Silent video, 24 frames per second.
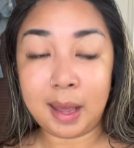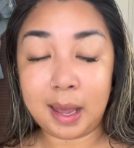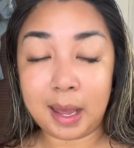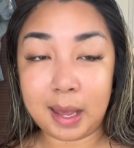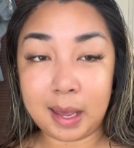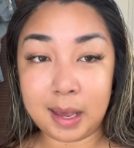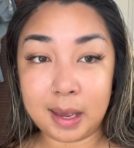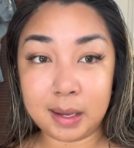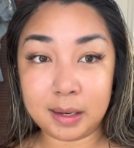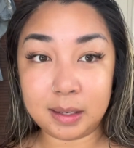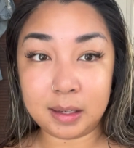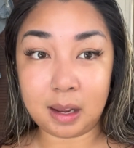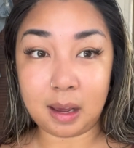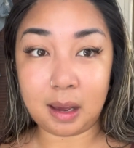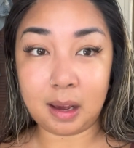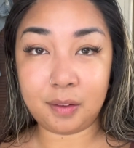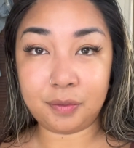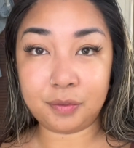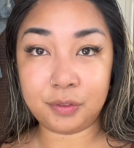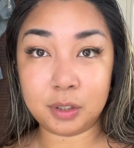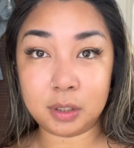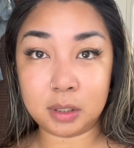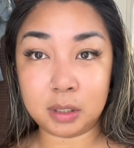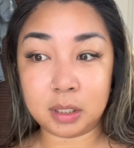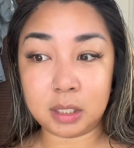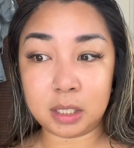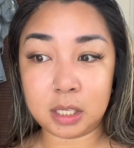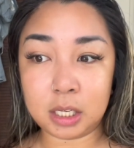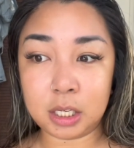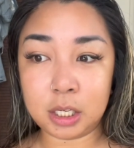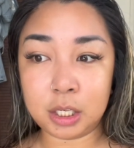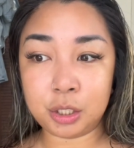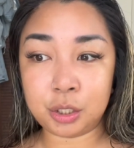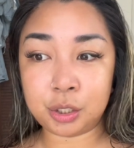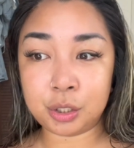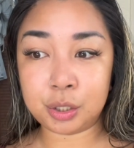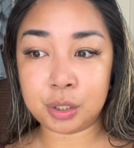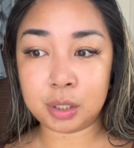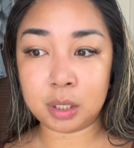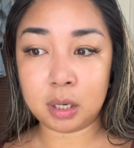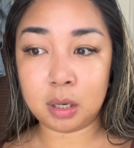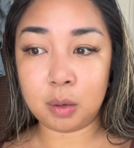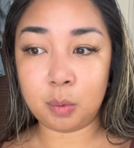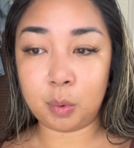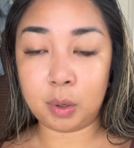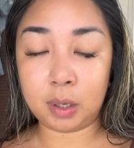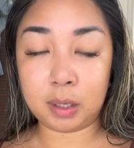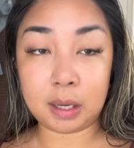And after each
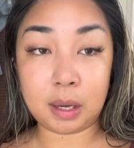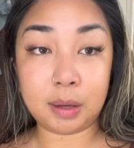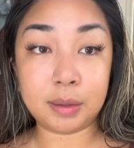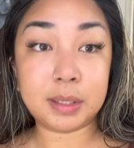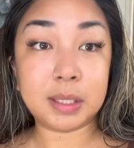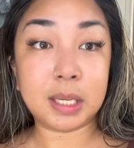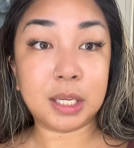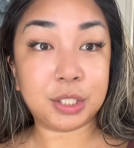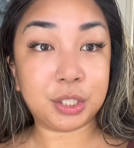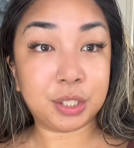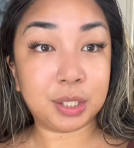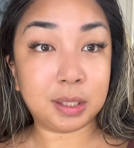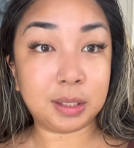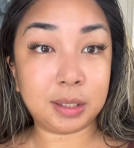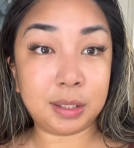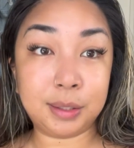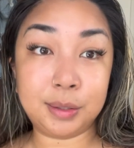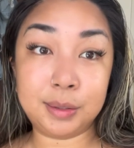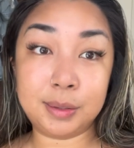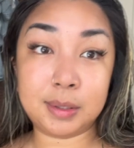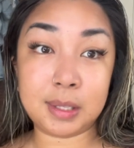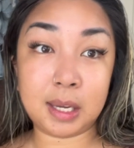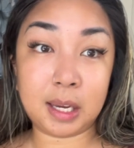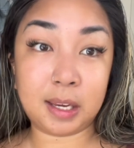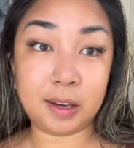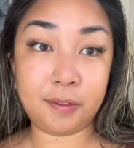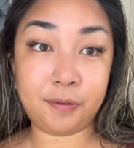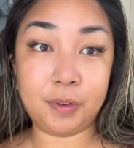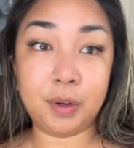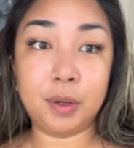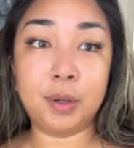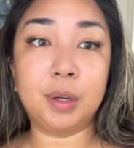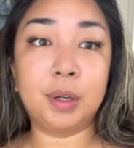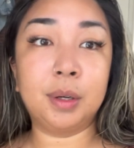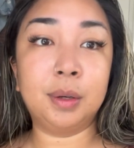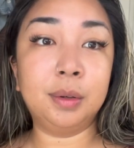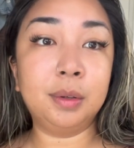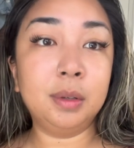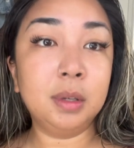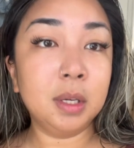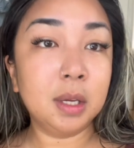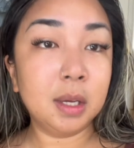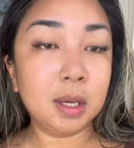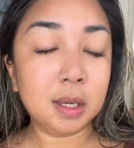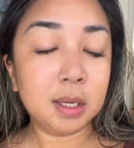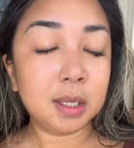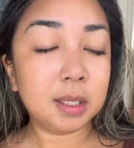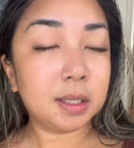workout session, you take a photo.
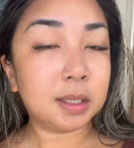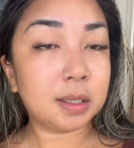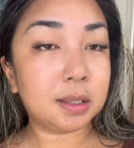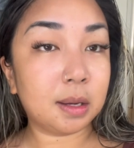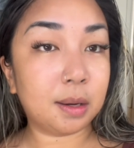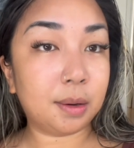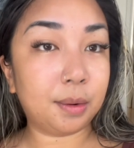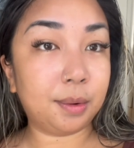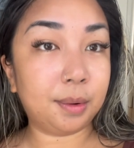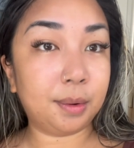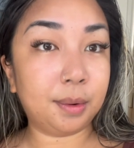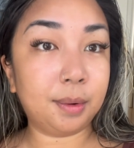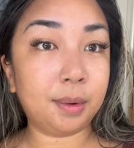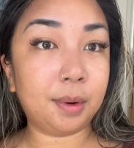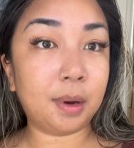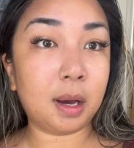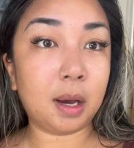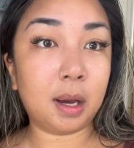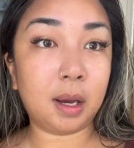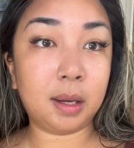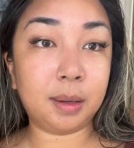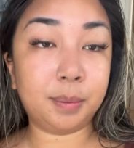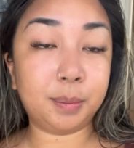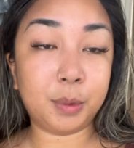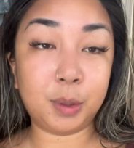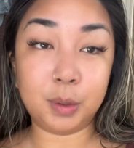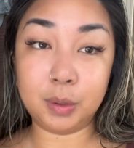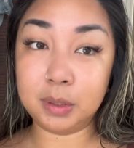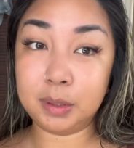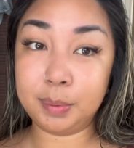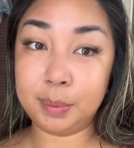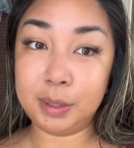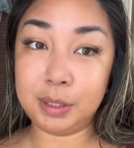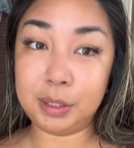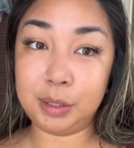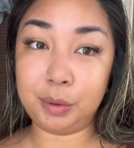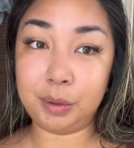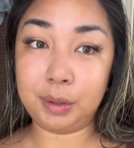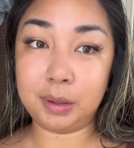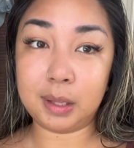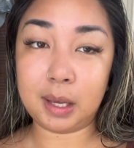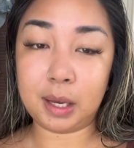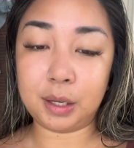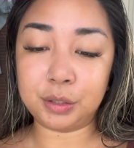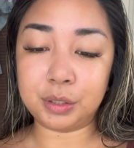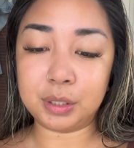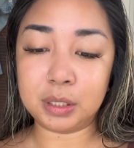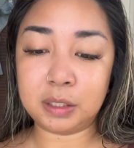So I'm going to be doing
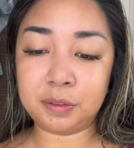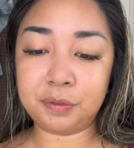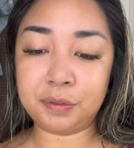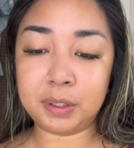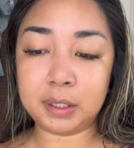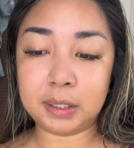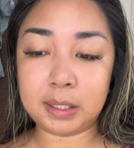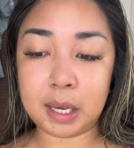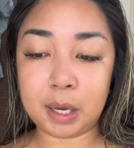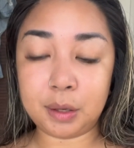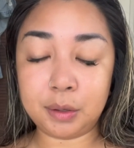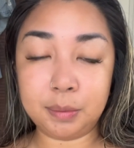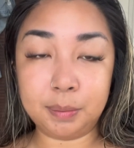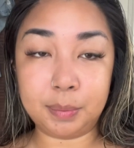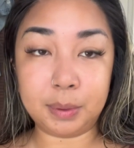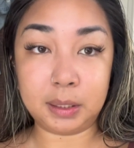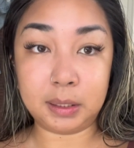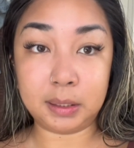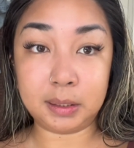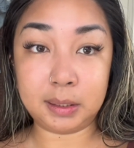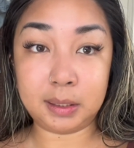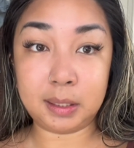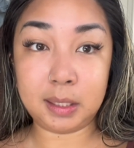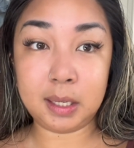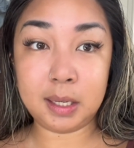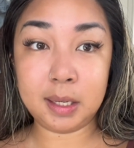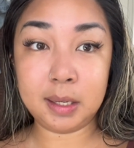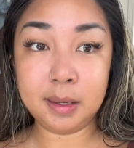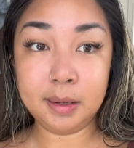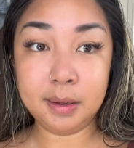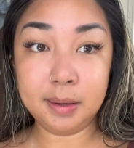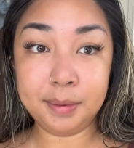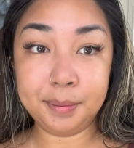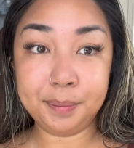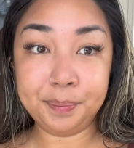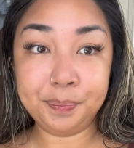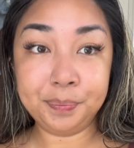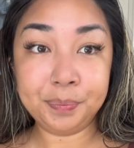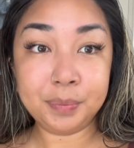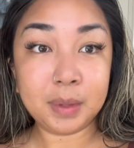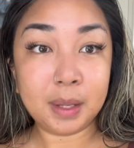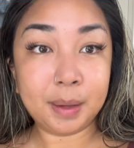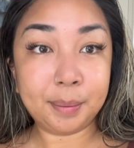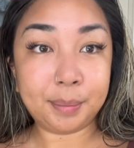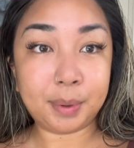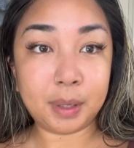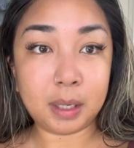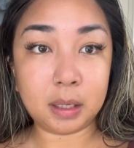that just for accountability.
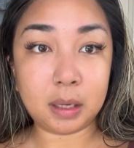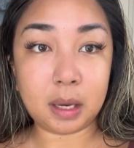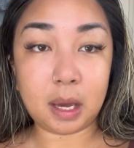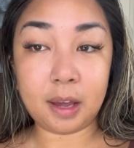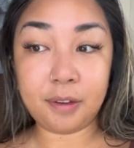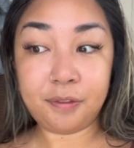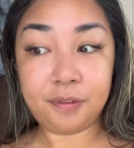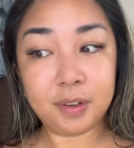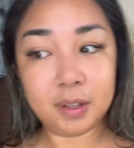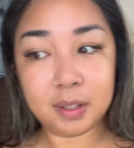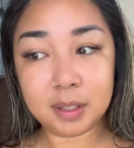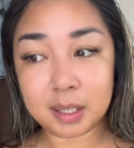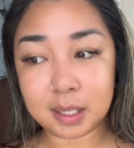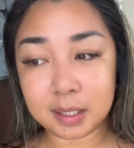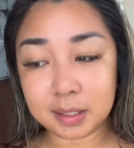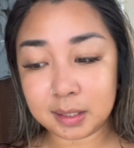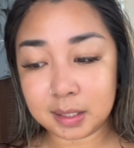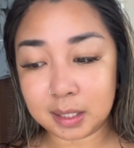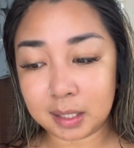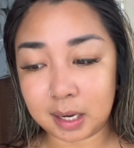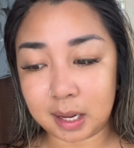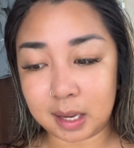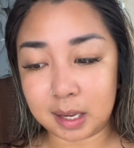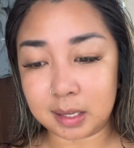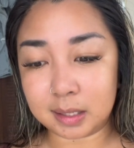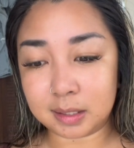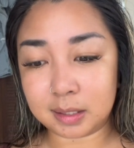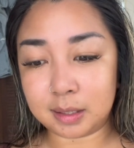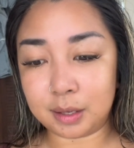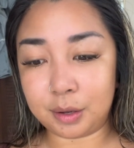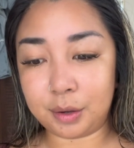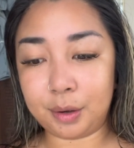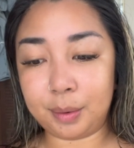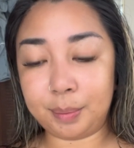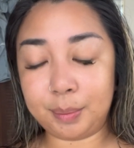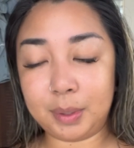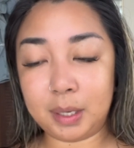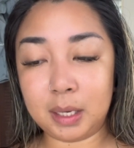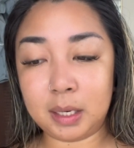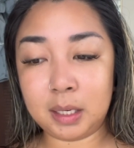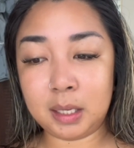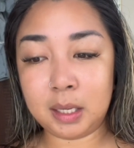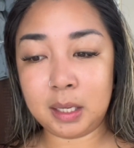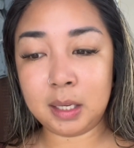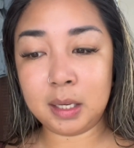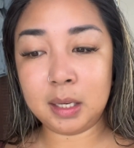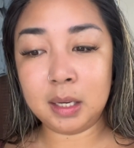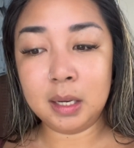But I feel good today, so I'm
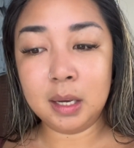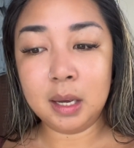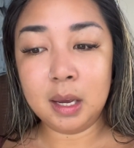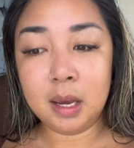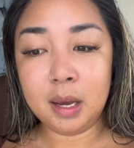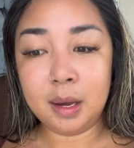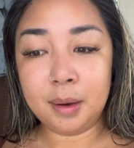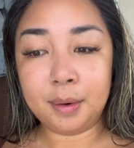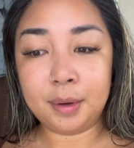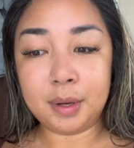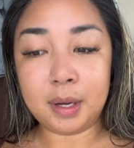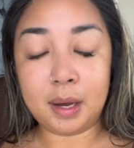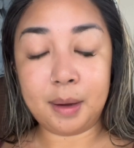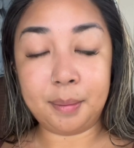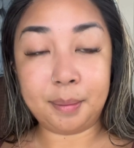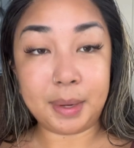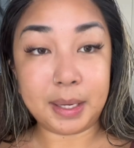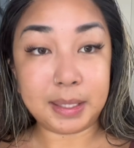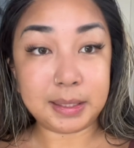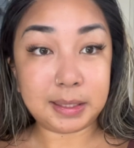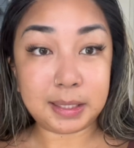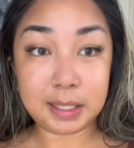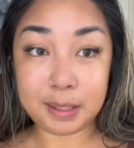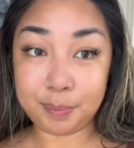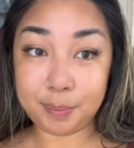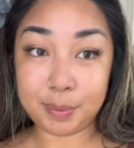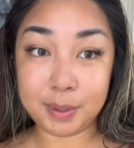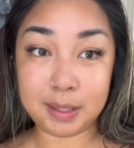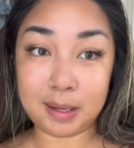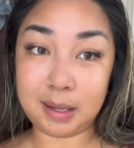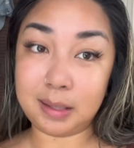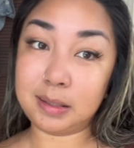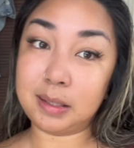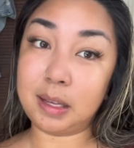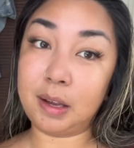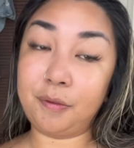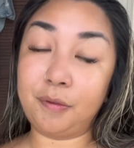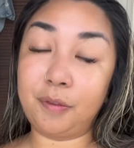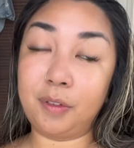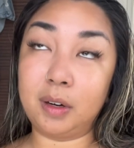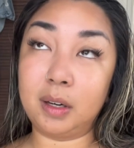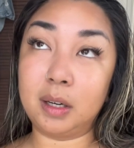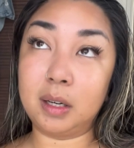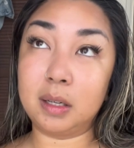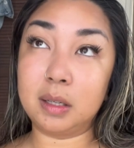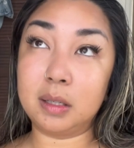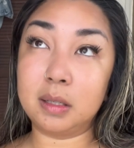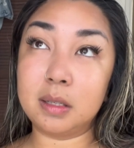getting my sleep in. I slept
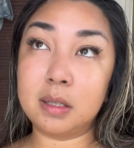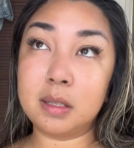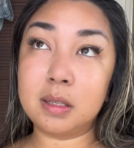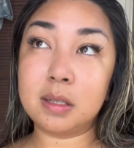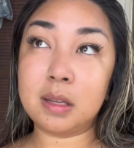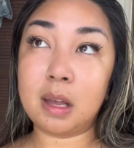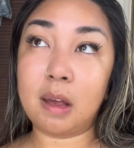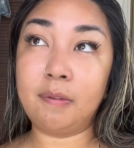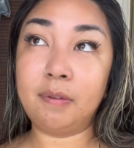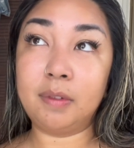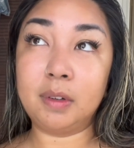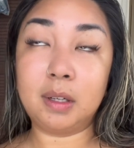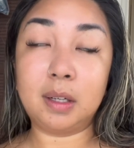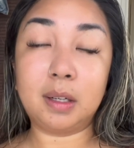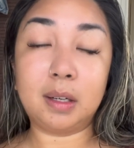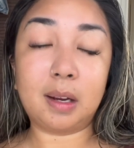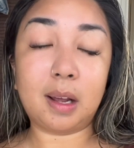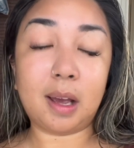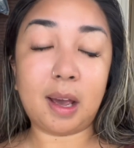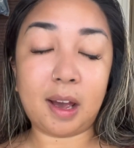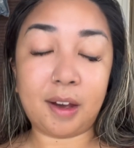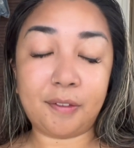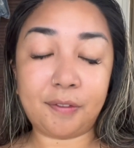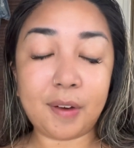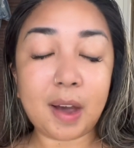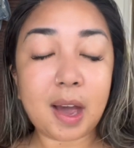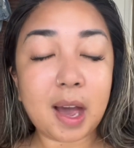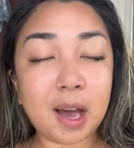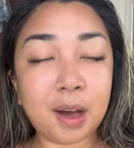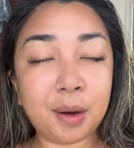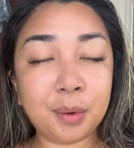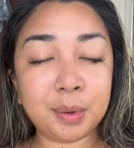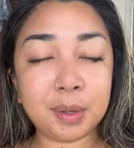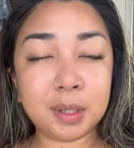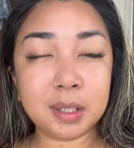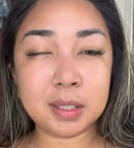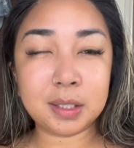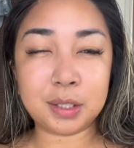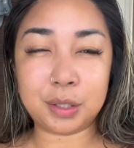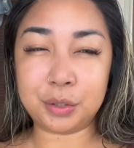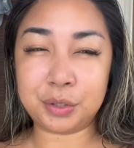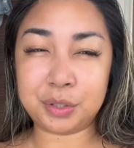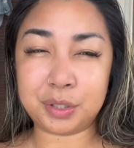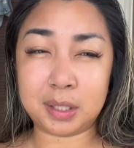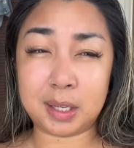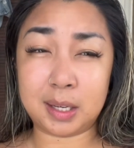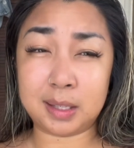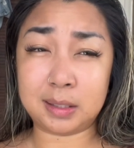for 7.5 hours.
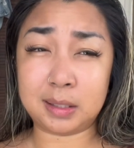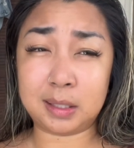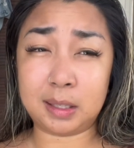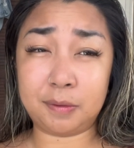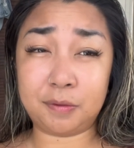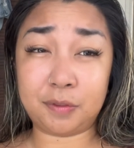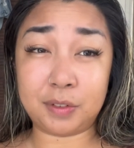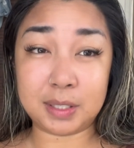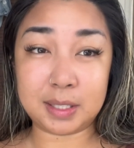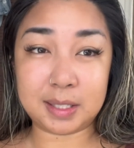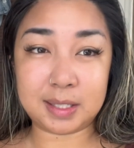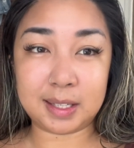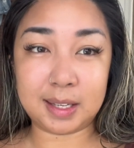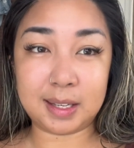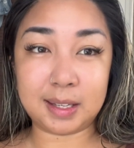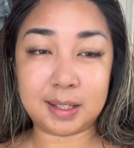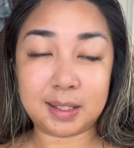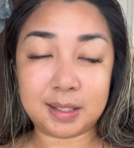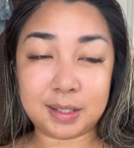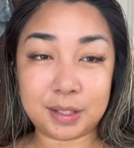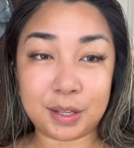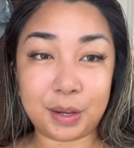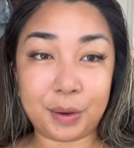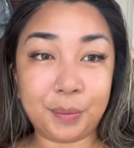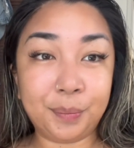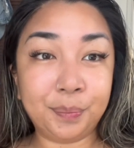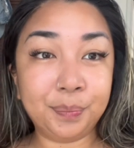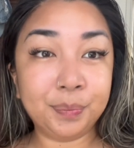Usually I sleep for 6. So